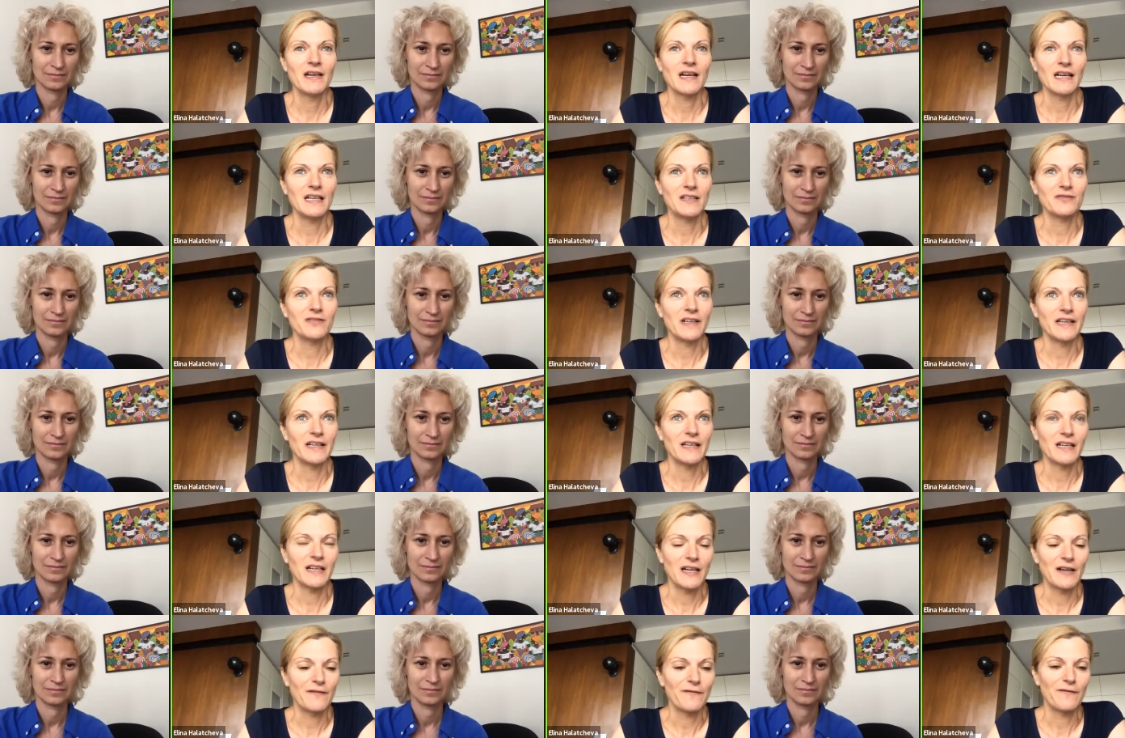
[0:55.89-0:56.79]
Speaker 1: kind of like
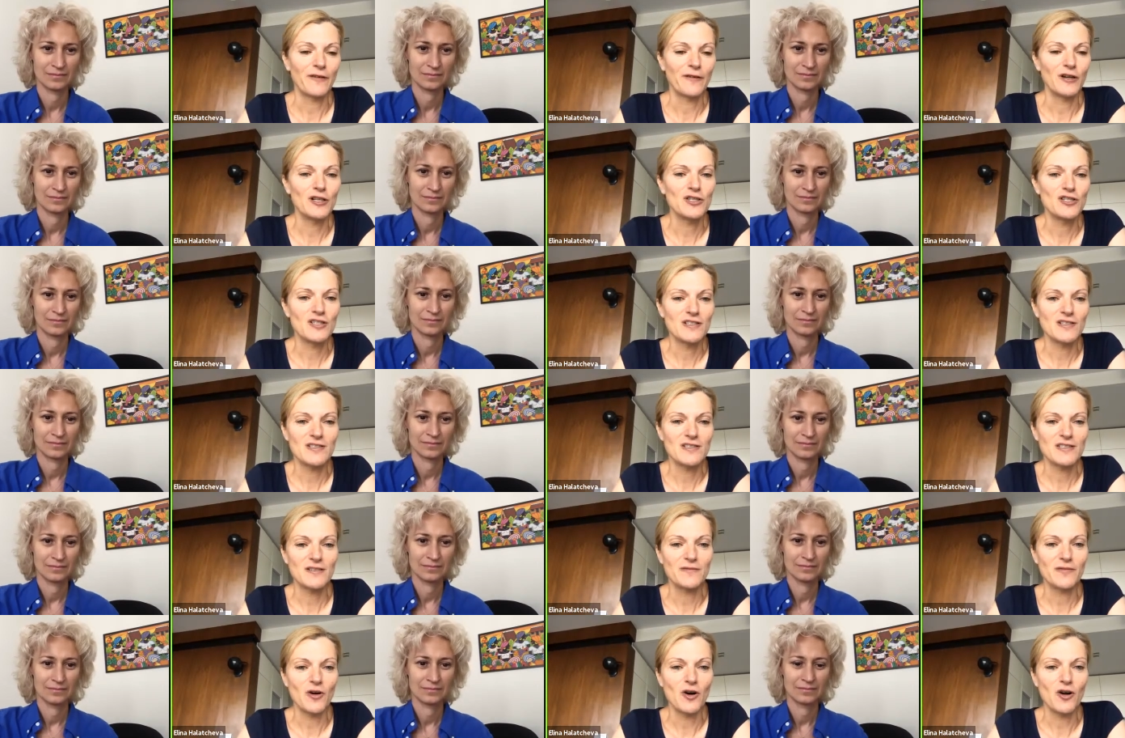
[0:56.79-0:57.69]
a convergence
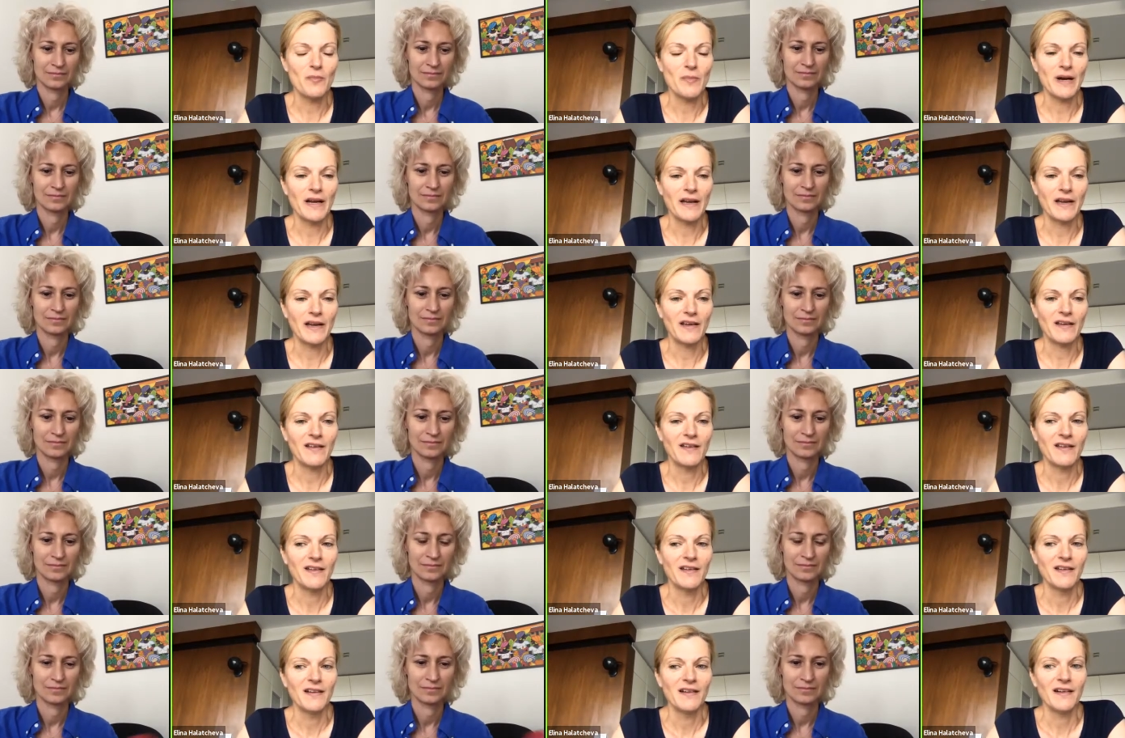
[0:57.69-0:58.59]
of all my
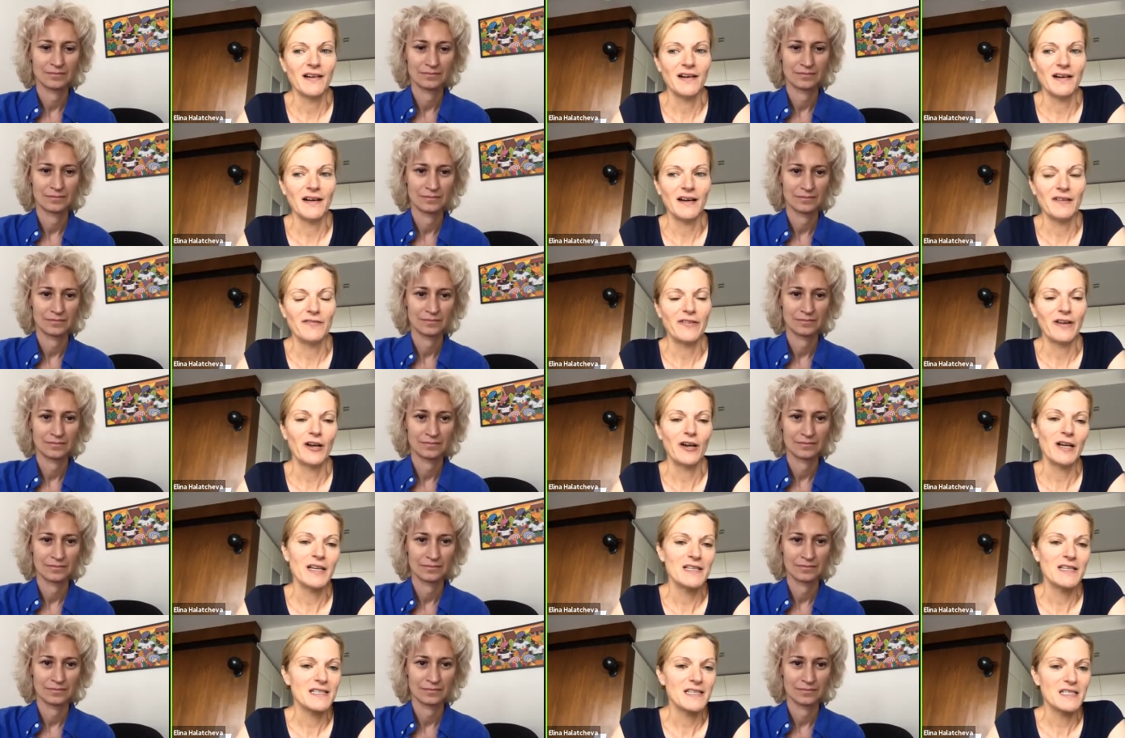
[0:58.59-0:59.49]
uh,
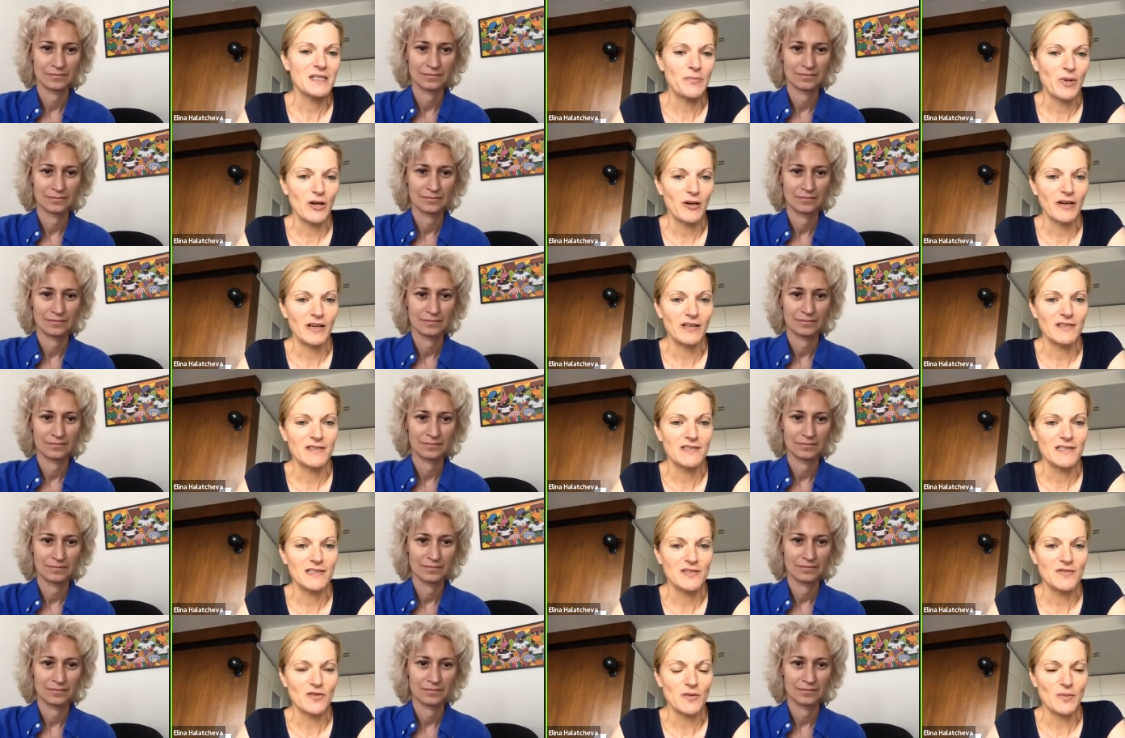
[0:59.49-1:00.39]
various
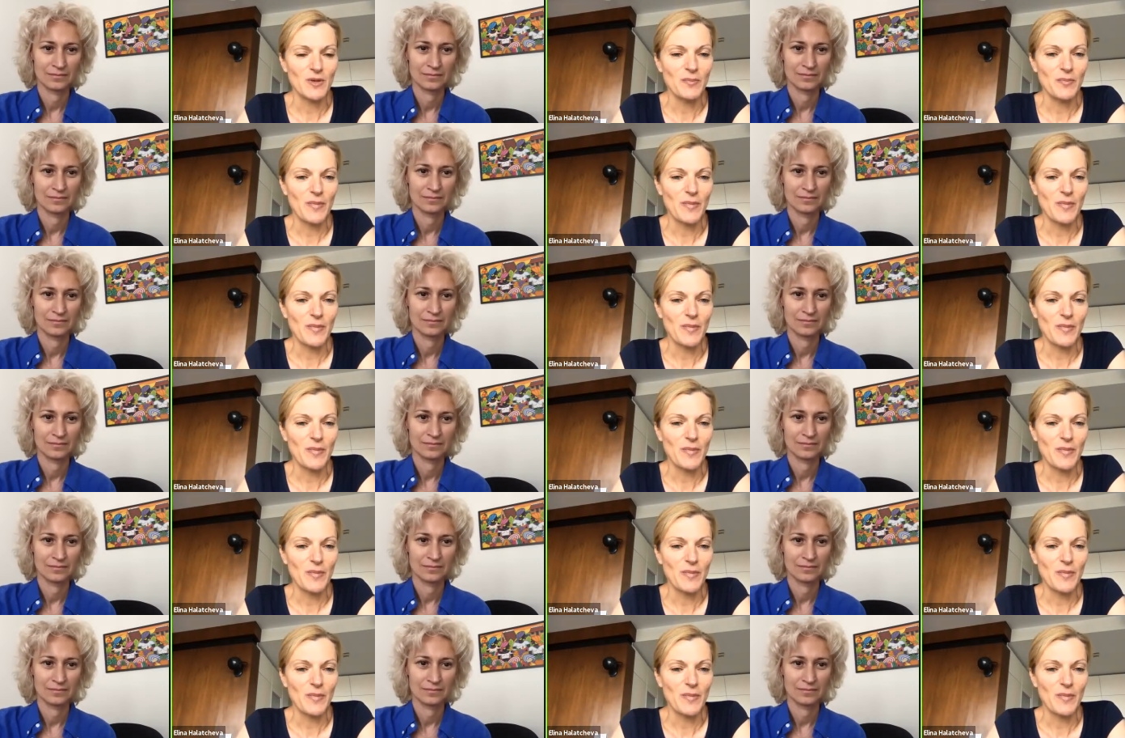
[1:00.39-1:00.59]
experiences from the